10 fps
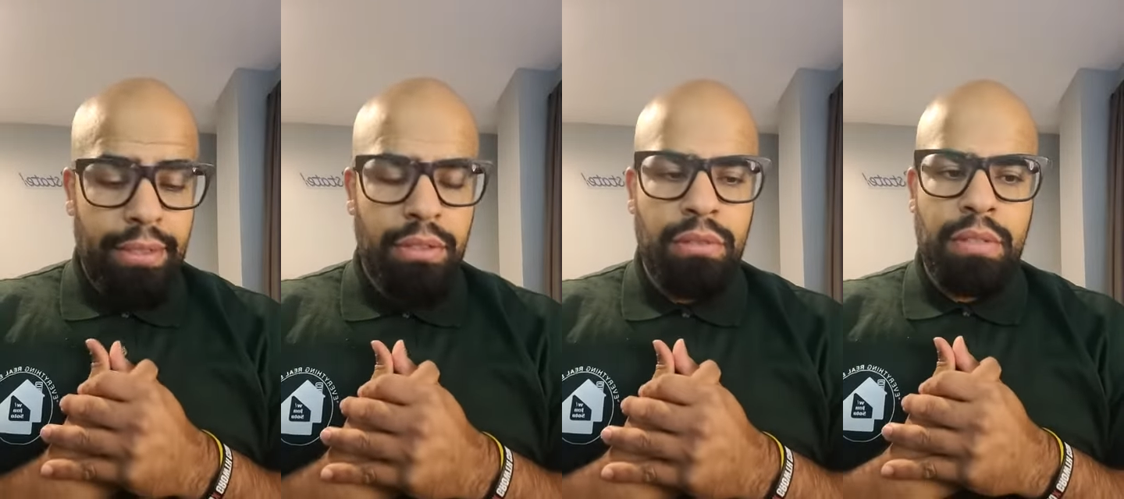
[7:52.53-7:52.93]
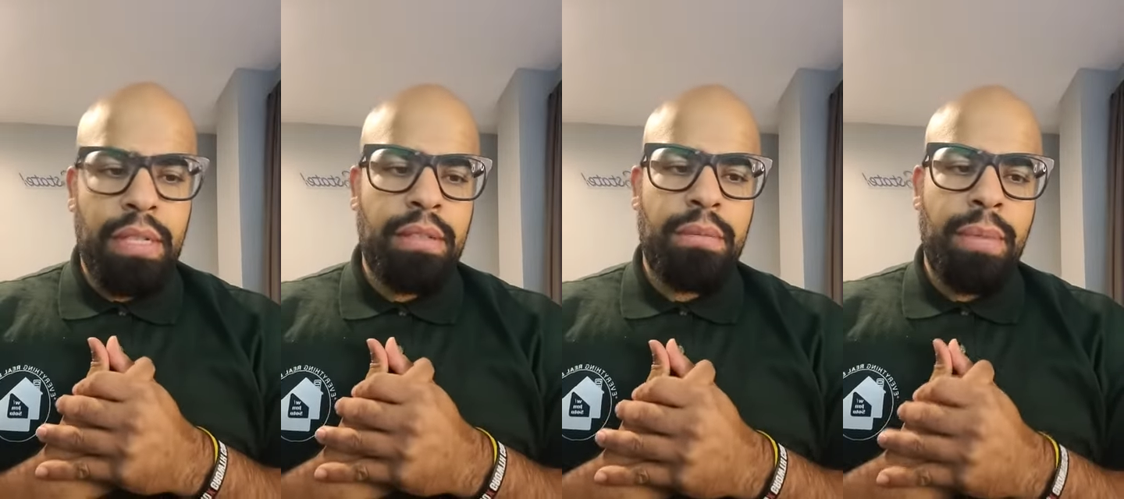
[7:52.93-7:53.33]
So
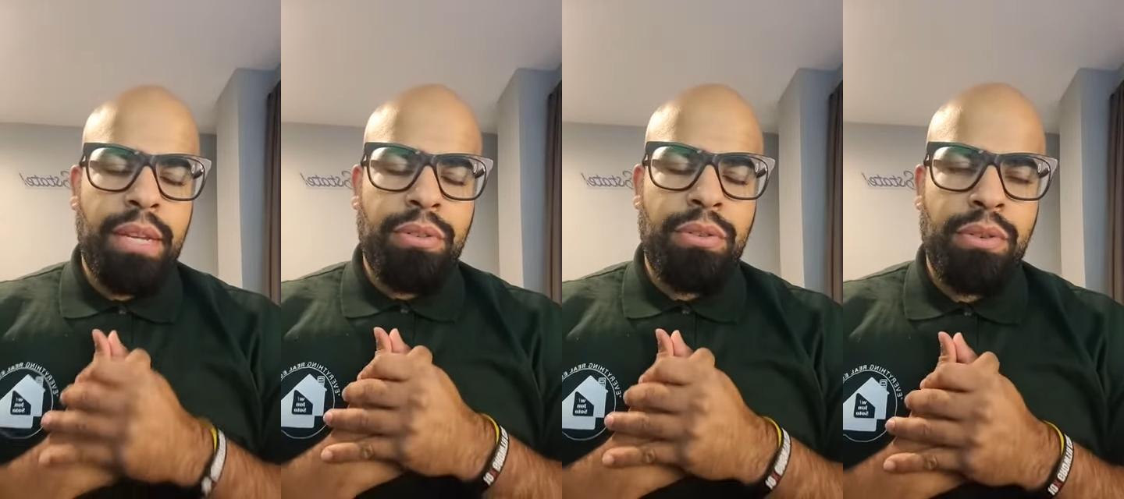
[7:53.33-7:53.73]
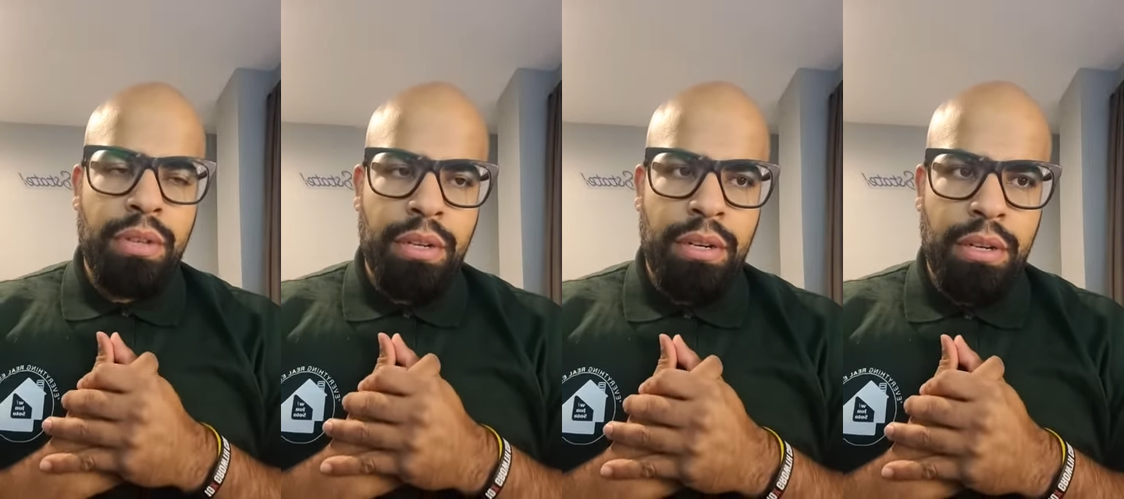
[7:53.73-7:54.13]
just make sure
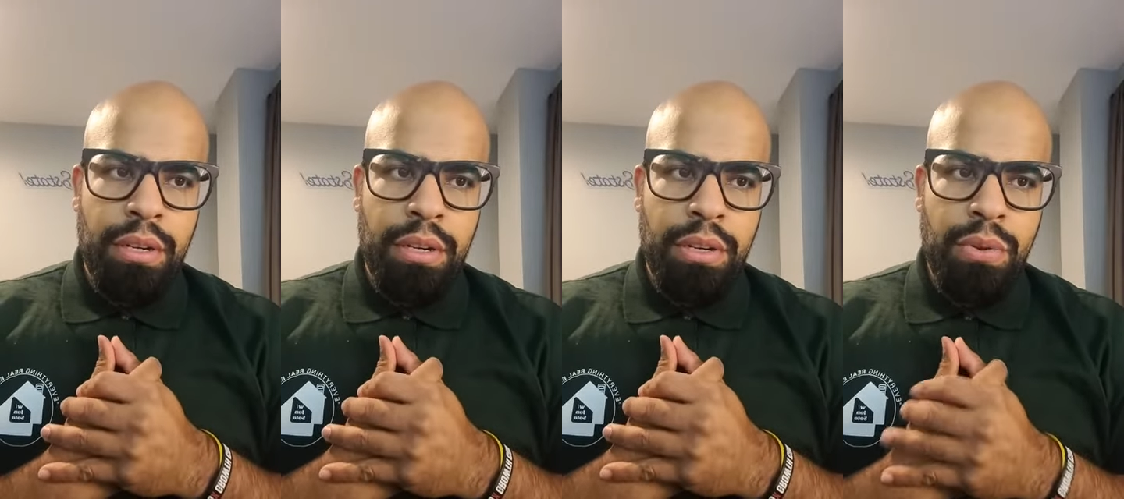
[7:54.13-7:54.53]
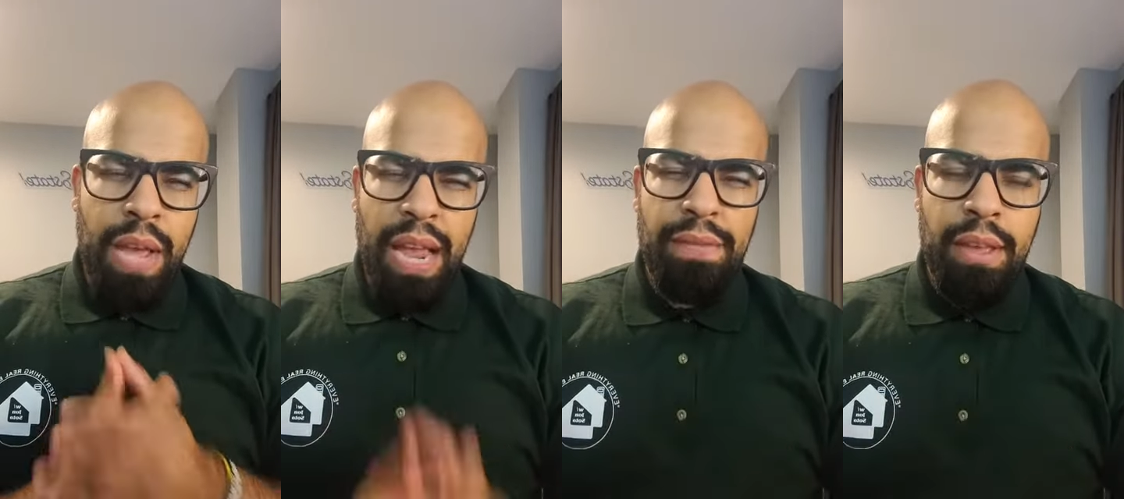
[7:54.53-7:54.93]
you're you
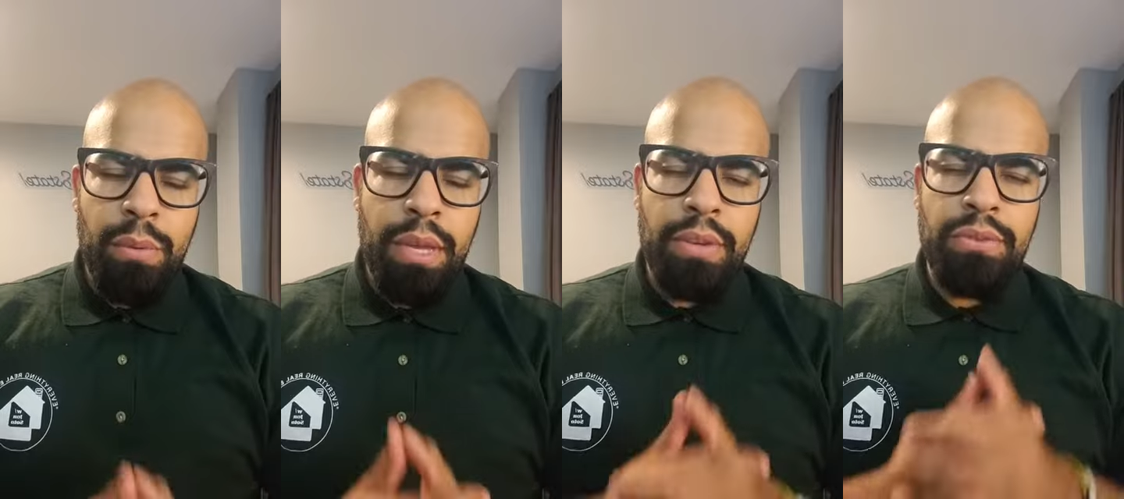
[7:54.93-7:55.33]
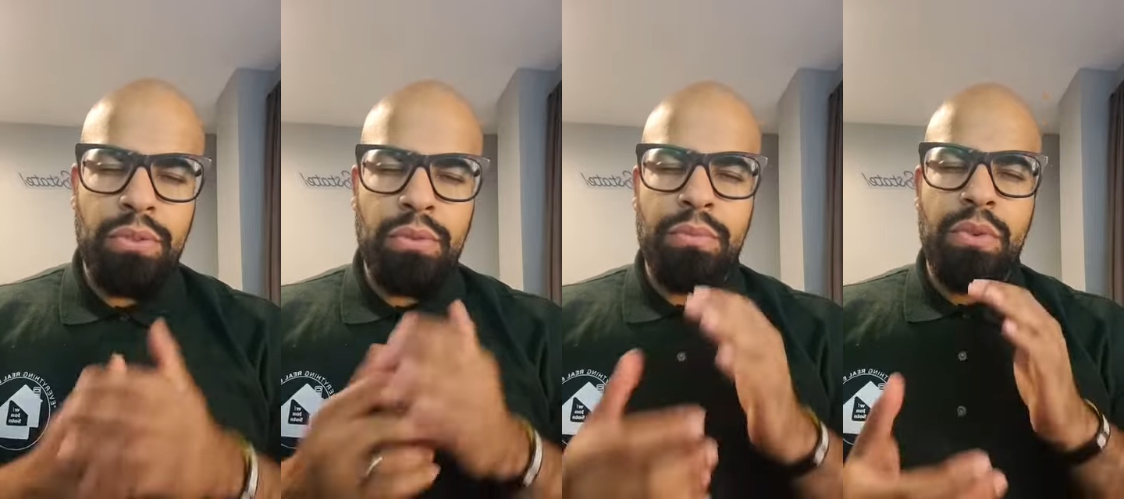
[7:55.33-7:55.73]
have that wiggle
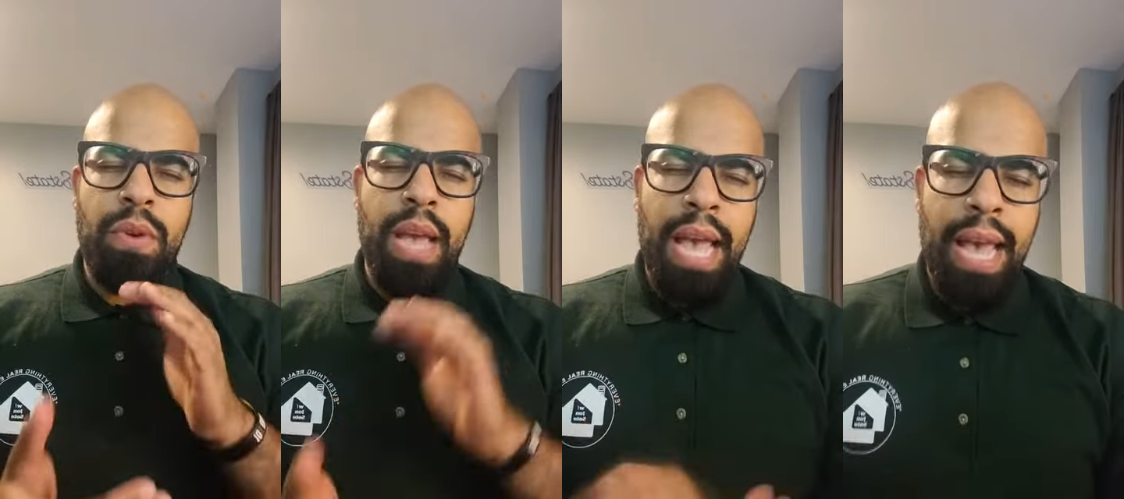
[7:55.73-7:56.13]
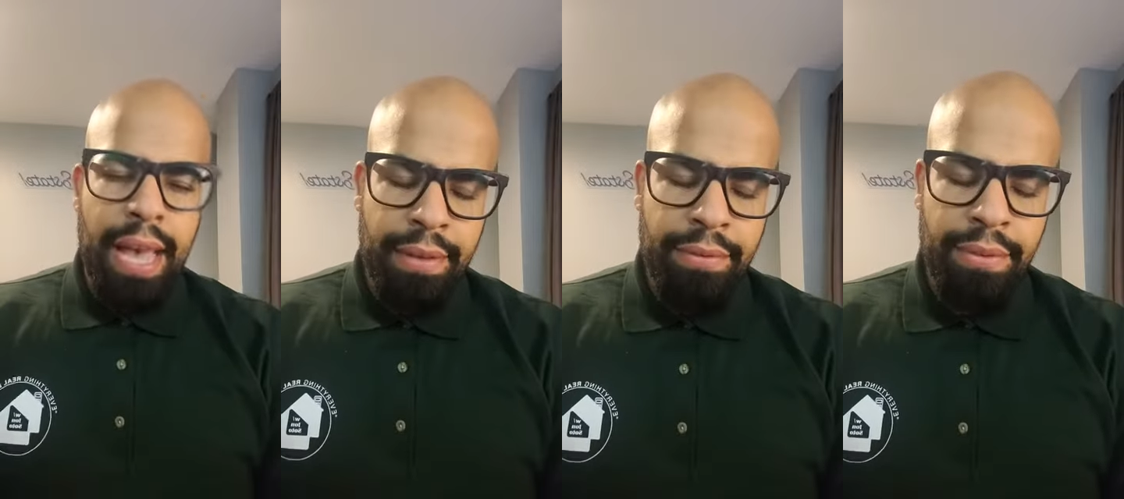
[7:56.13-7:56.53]
room, you
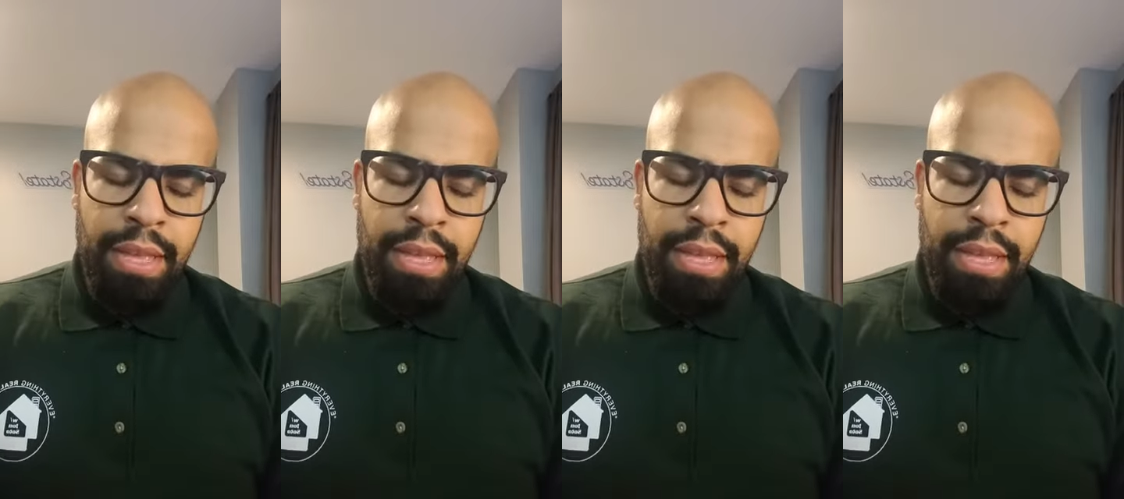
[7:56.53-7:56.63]
have